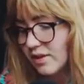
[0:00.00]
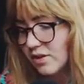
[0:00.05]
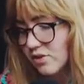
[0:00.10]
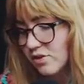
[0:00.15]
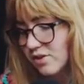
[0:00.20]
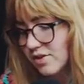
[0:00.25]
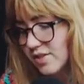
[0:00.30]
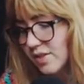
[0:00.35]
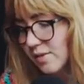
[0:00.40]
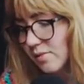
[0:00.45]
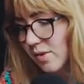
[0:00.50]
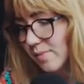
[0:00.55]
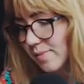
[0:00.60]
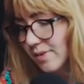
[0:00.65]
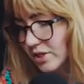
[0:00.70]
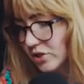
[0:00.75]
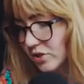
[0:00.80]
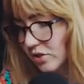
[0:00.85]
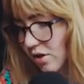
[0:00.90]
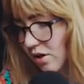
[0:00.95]
she sent me a
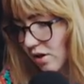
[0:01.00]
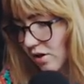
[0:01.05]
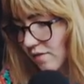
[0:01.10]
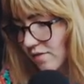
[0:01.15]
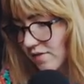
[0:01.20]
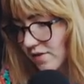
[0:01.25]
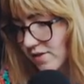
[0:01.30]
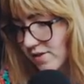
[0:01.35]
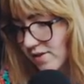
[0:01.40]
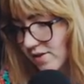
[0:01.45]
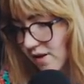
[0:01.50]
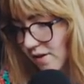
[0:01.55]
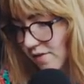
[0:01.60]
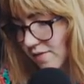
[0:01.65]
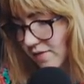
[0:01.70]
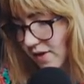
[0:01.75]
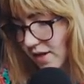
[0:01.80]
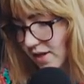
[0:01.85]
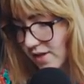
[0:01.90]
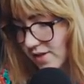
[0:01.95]
picture of the
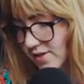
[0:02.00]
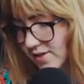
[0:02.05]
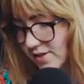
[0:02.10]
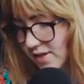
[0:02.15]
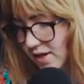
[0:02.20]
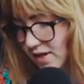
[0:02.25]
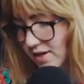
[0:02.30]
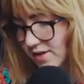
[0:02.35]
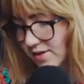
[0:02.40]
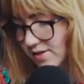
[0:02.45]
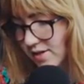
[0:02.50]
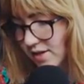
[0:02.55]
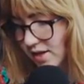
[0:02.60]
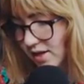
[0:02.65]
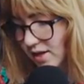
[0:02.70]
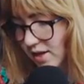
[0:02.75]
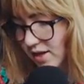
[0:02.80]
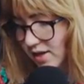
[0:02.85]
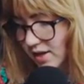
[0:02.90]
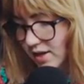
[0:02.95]
stuff and it says
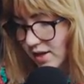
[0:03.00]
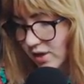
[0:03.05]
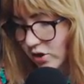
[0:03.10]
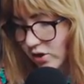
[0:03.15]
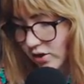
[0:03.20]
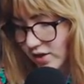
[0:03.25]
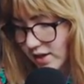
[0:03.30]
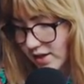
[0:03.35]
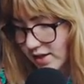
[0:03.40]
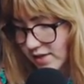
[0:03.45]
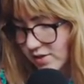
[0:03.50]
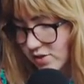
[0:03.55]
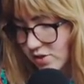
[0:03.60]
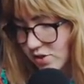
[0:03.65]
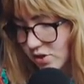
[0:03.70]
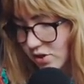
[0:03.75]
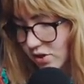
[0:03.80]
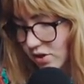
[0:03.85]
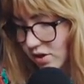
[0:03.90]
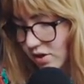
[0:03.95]
ingredients
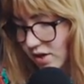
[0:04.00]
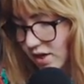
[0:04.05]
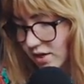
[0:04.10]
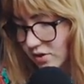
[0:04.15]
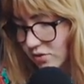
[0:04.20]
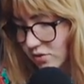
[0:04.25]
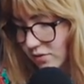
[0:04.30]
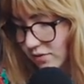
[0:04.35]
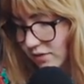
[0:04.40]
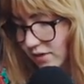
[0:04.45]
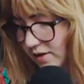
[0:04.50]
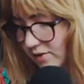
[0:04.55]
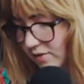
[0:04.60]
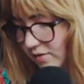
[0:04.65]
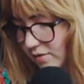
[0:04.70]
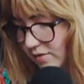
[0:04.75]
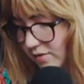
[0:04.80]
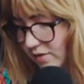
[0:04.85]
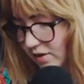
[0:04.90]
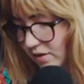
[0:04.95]
sugar, natural
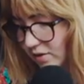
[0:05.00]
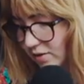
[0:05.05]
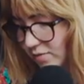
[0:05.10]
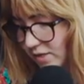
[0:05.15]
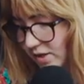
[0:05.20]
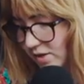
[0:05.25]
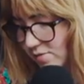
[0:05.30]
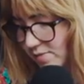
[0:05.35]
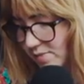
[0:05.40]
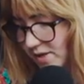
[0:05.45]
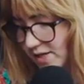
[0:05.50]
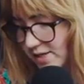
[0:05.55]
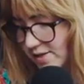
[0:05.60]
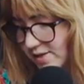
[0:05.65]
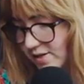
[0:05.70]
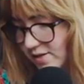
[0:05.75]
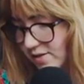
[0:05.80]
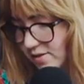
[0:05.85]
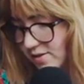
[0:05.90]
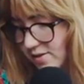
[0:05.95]
flavor, vanilla bean
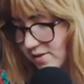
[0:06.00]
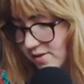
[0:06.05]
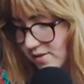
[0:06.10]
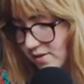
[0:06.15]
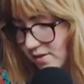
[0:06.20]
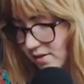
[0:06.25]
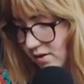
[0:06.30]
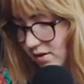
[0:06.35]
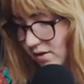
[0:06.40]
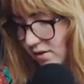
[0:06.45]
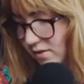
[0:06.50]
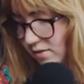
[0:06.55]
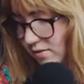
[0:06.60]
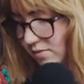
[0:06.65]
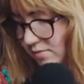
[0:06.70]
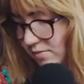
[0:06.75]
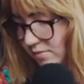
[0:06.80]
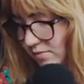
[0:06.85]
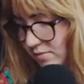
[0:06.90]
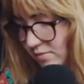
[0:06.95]
pieces.
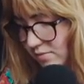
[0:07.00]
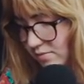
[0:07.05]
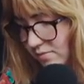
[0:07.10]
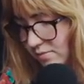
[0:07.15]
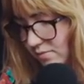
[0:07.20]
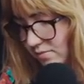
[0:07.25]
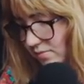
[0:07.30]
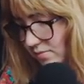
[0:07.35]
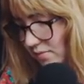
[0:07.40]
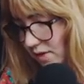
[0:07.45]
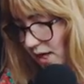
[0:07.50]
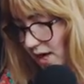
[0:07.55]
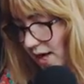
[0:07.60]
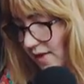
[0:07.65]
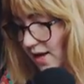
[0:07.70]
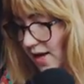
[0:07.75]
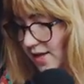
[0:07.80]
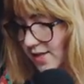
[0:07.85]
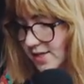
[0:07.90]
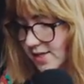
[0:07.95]
Um,
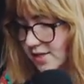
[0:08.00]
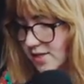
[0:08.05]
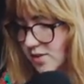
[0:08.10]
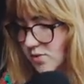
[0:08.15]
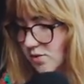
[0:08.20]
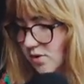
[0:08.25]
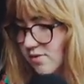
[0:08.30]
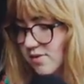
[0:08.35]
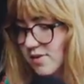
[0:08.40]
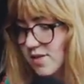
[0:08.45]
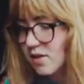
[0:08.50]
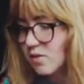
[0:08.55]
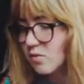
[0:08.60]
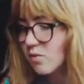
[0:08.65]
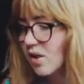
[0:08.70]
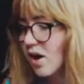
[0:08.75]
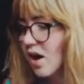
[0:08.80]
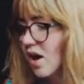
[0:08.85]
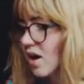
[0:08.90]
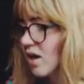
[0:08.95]
and that's it. So I was like,
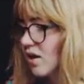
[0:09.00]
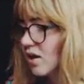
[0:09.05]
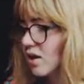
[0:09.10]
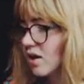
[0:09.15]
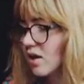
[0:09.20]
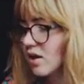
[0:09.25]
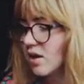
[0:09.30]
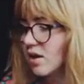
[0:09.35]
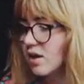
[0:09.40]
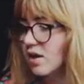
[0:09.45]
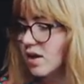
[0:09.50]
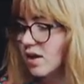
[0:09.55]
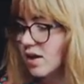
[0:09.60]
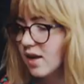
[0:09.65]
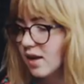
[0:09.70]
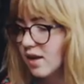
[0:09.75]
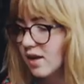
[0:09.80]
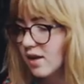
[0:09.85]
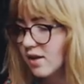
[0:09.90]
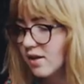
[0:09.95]
what?
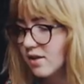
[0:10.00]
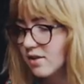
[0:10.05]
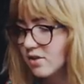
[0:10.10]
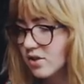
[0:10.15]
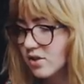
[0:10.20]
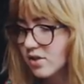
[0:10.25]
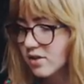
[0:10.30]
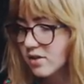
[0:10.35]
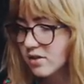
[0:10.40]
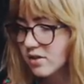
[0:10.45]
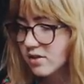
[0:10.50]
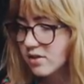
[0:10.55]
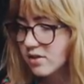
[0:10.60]
And